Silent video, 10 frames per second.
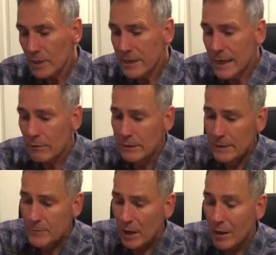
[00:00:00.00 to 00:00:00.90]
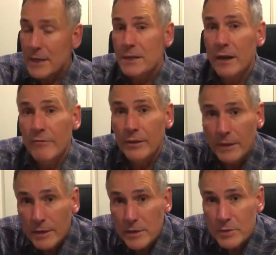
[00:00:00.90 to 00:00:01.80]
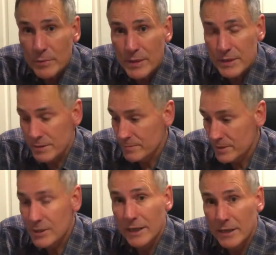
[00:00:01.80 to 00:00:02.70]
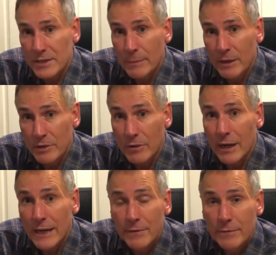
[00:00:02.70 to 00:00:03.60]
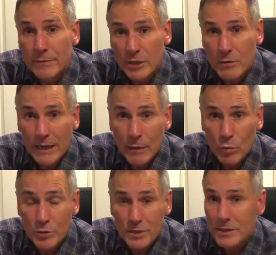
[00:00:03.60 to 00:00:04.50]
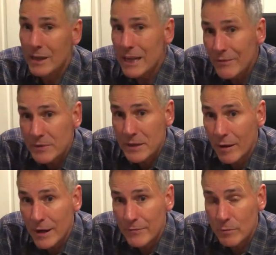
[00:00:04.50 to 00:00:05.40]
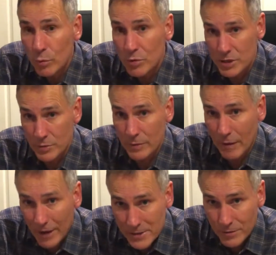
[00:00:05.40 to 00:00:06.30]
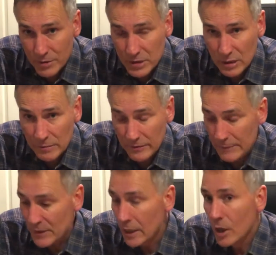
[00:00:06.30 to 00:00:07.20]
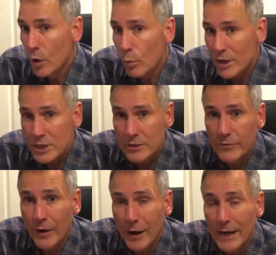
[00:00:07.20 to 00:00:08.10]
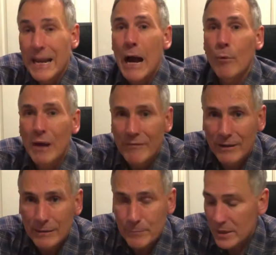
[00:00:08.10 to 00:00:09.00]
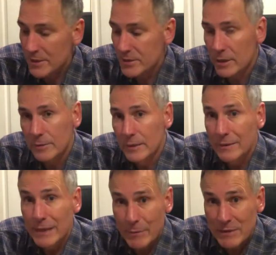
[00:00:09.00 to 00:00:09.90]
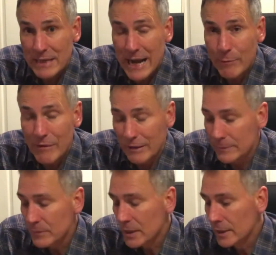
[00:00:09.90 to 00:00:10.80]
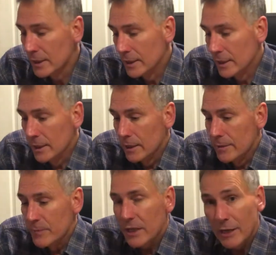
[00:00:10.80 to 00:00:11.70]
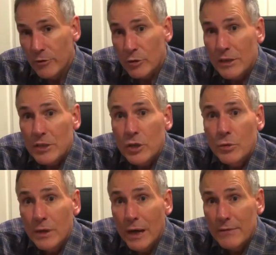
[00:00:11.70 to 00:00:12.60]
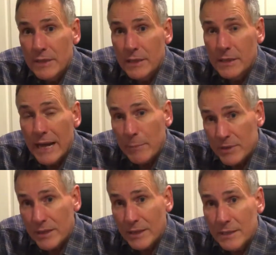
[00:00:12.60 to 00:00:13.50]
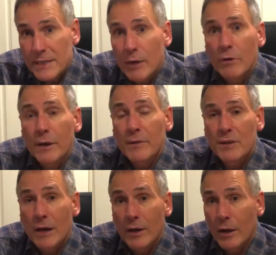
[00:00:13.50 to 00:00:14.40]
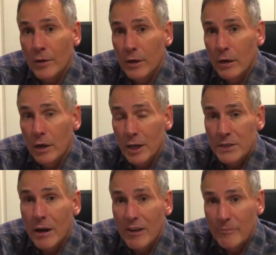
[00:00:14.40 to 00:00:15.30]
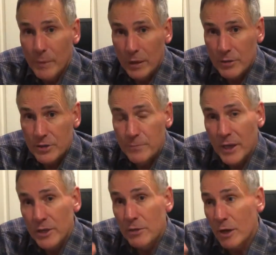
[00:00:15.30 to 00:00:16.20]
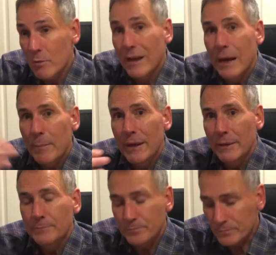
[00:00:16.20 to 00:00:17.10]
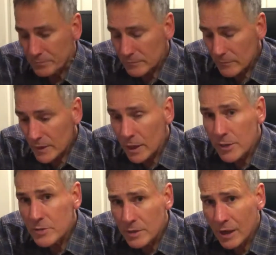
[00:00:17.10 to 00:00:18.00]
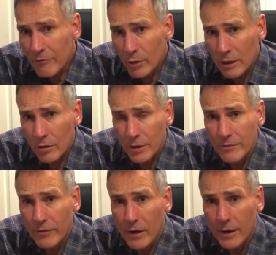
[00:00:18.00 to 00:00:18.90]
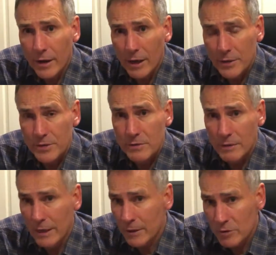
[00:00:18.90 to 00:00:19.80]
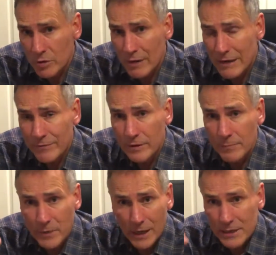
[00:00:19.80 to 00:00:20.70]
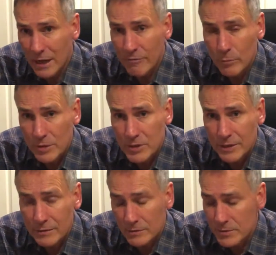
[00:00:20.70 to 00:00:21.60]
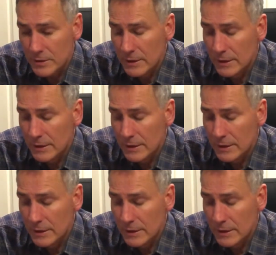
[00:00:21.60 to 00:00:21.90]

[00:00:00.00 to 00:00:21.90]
Now, I dived for years with this particular semi-dry in UK waters, and I even dived in waters with ice on the top of it, which is fine. However, there is a however. If you're doing 2 dives in a day, particularly say you're on a dive boat and you don't come in, I used to dive quite a lot in the Farne Islands. It was great for diving with seals.